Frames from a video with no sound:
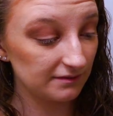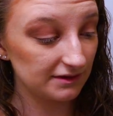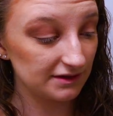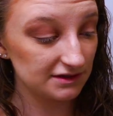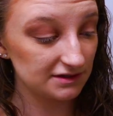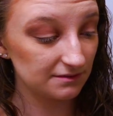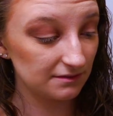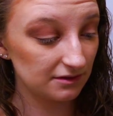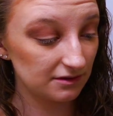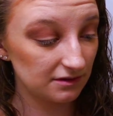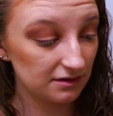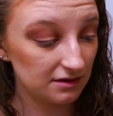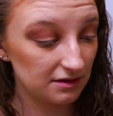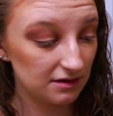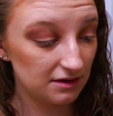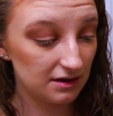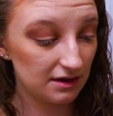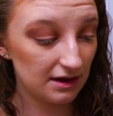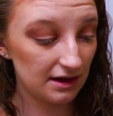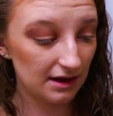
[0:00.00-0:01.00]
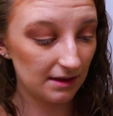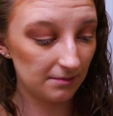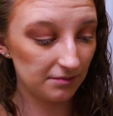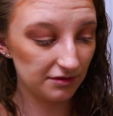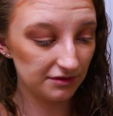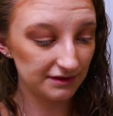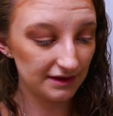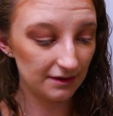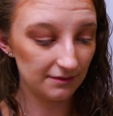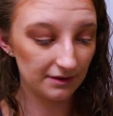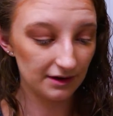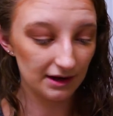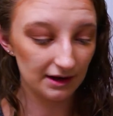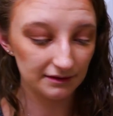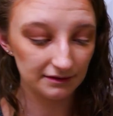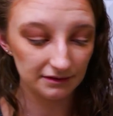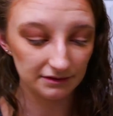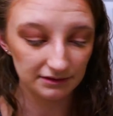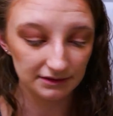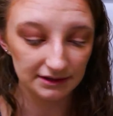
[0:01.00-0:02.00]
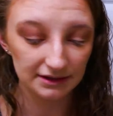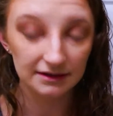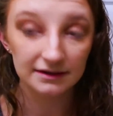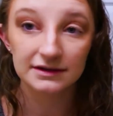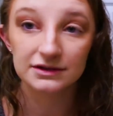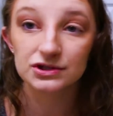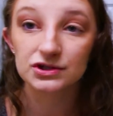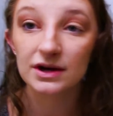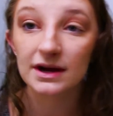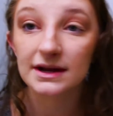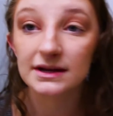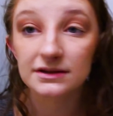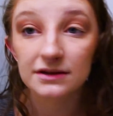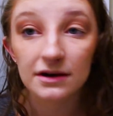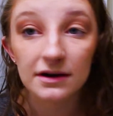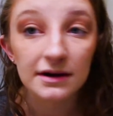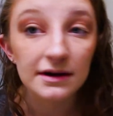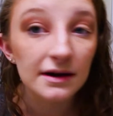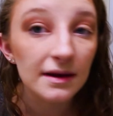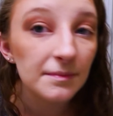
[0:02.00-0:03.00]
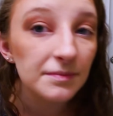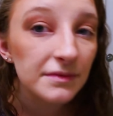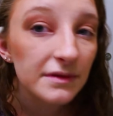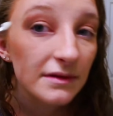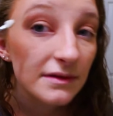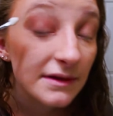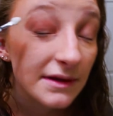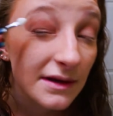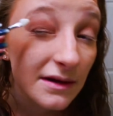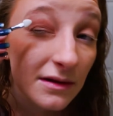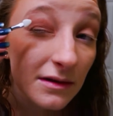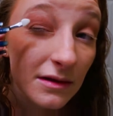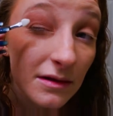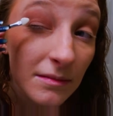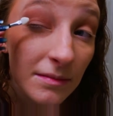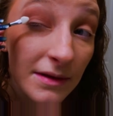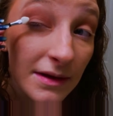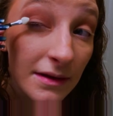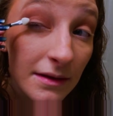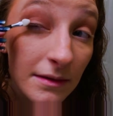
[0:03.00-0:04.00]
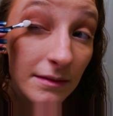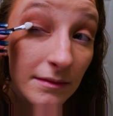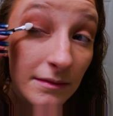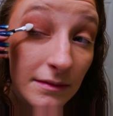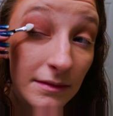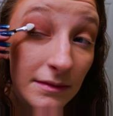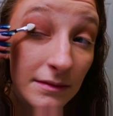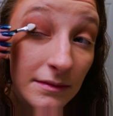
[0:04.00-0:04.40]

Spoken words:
in with this one and put that one on the lid and try and darken up the lid a little bit.